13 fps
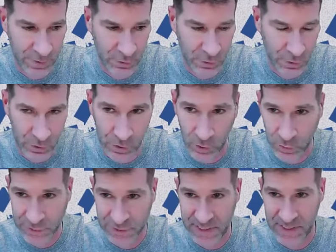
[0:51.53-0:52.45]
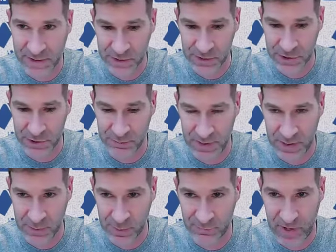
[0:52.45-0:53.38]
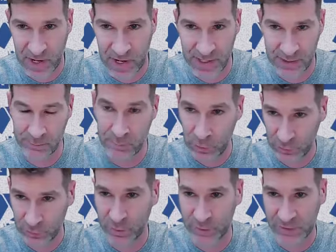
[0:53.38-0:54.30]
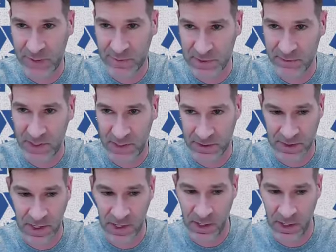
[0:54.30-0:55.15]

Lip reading: your goal set should be to provide multiple types of int.